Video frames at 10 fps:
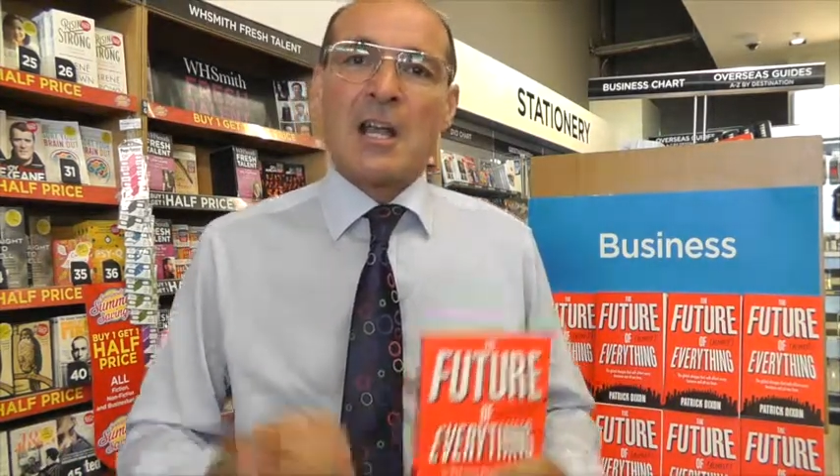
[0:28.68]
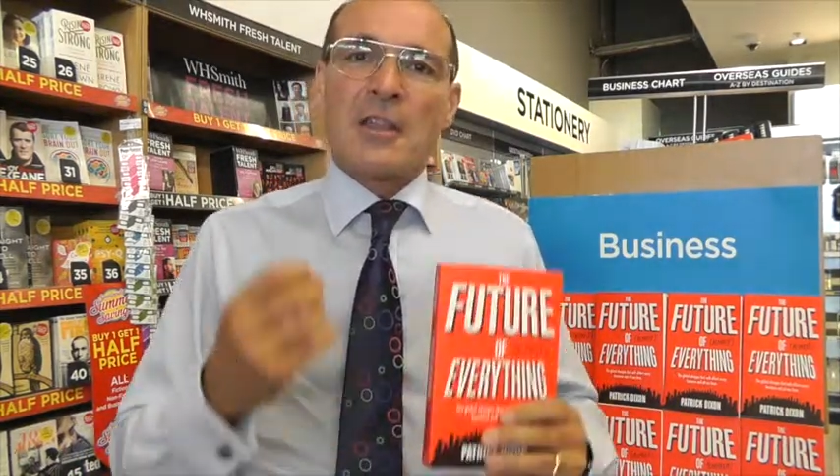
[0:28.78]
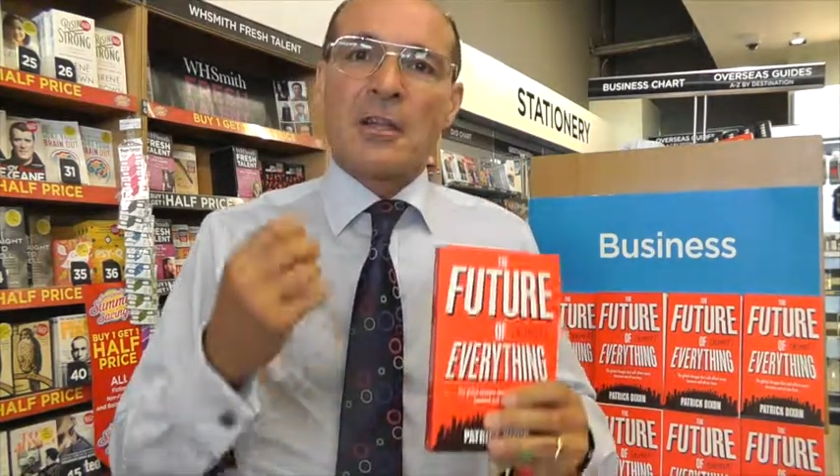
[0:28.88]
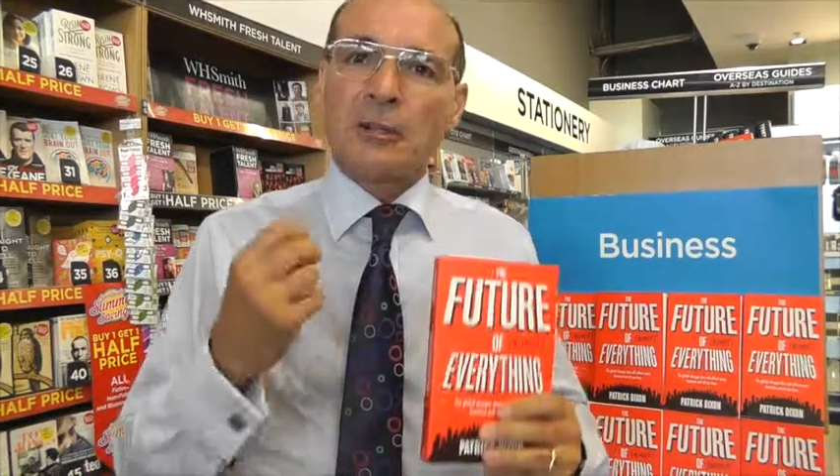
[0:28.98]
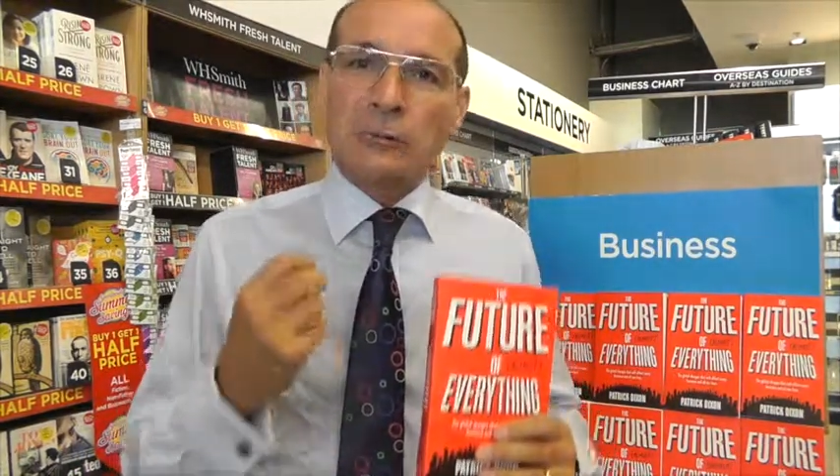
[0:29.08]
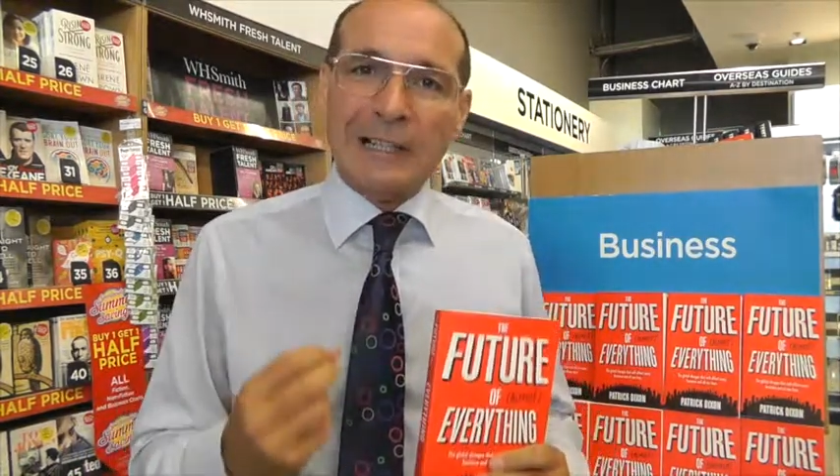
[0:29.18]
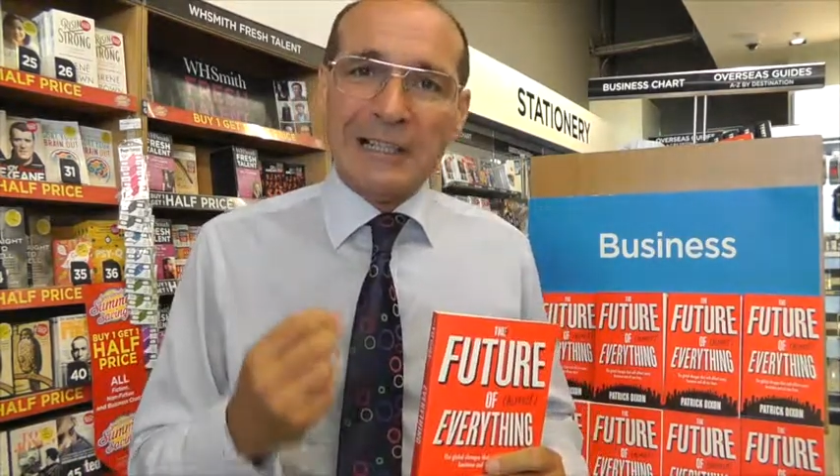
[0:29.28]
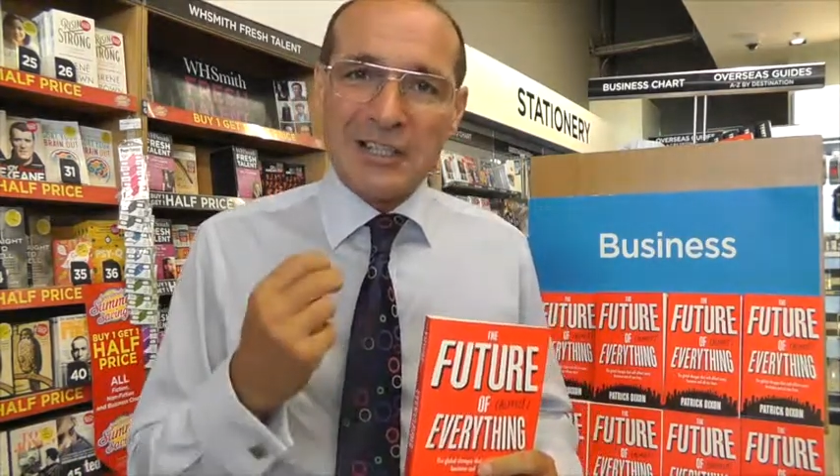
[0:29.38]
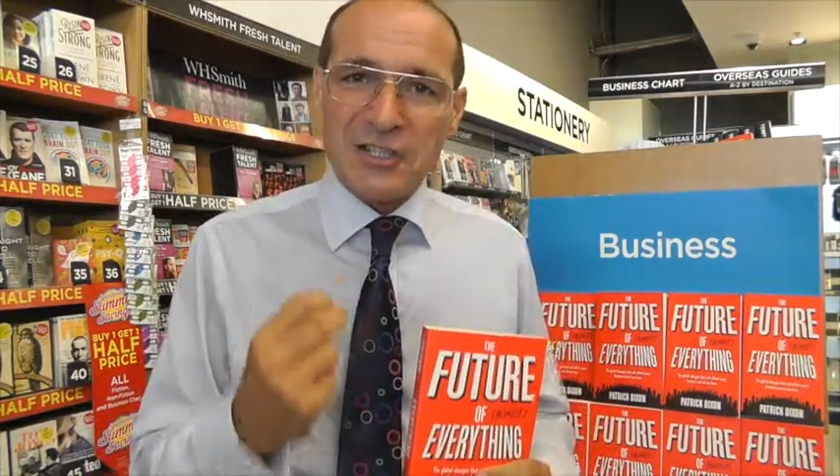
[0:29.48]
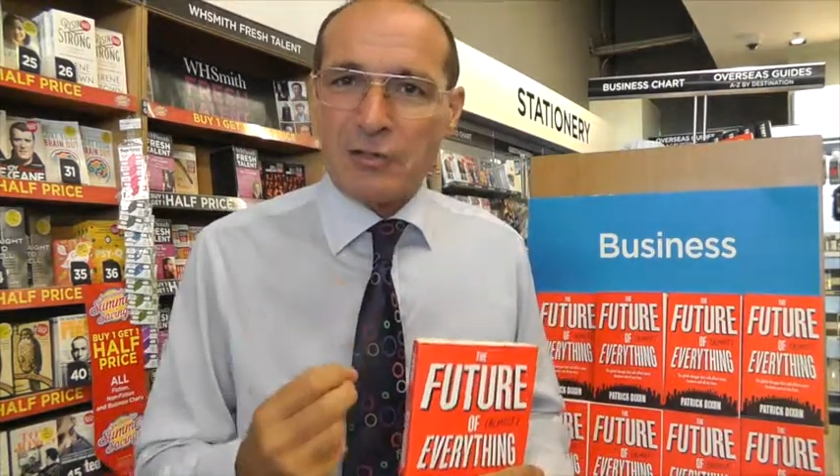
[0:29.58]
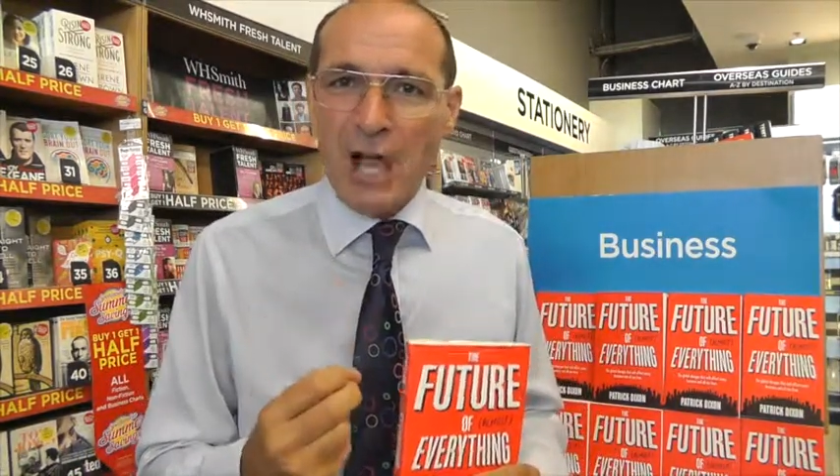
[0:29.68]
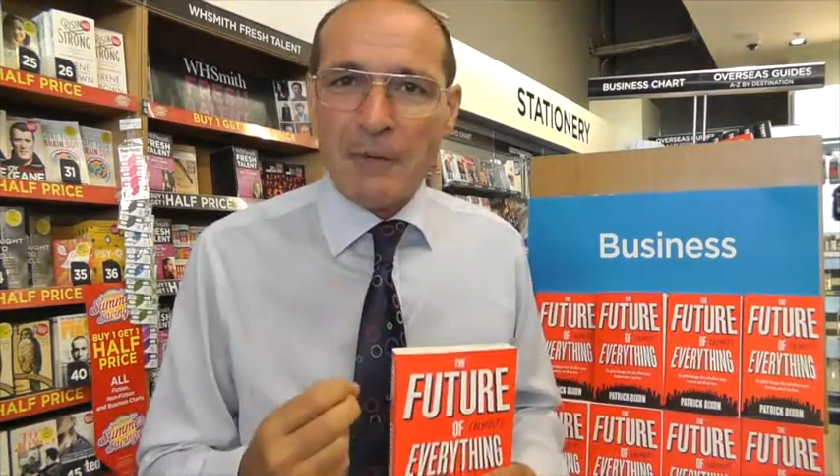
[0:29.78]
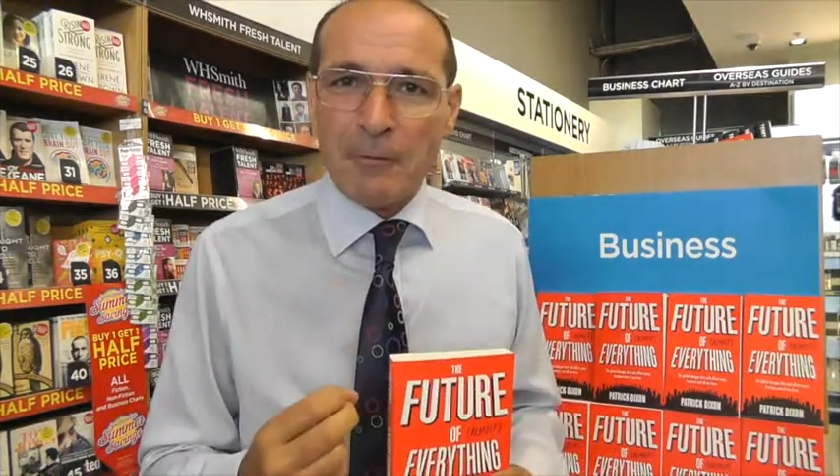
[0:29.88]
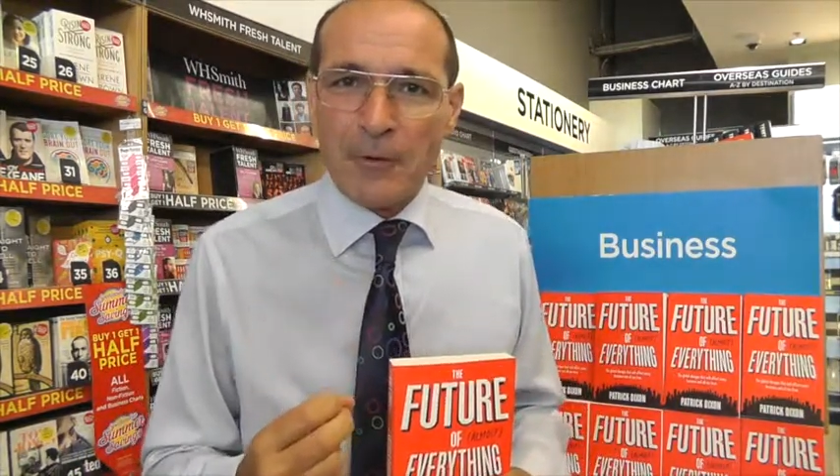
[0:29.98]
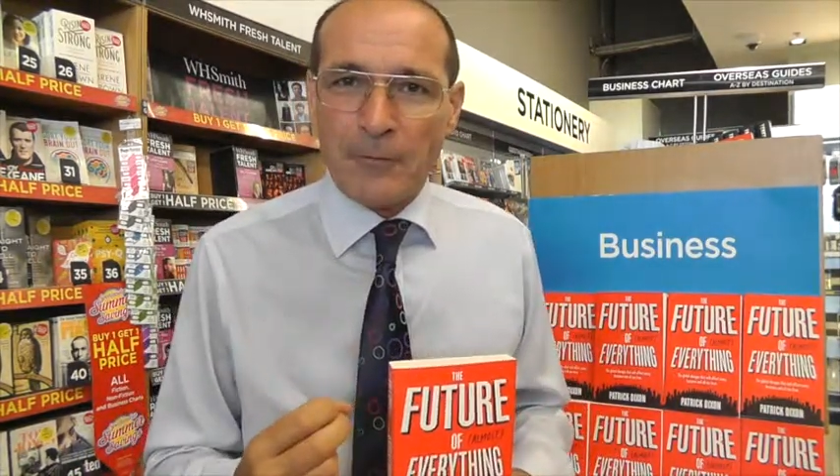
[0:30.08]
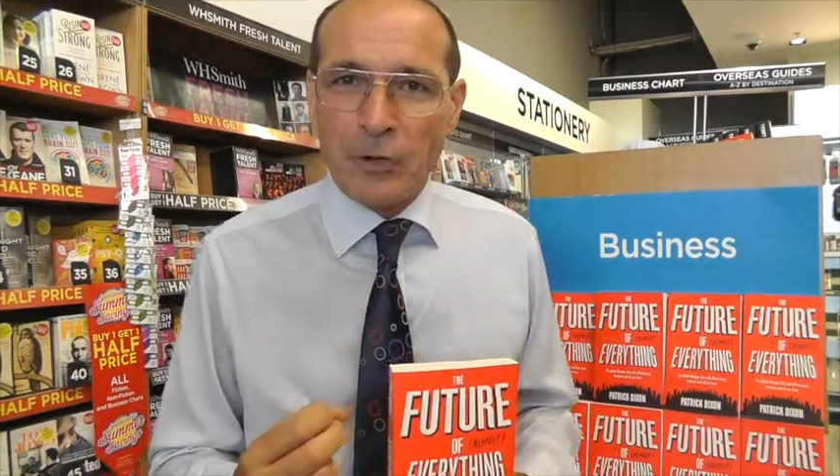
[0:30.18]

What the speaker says: The greatest driver of the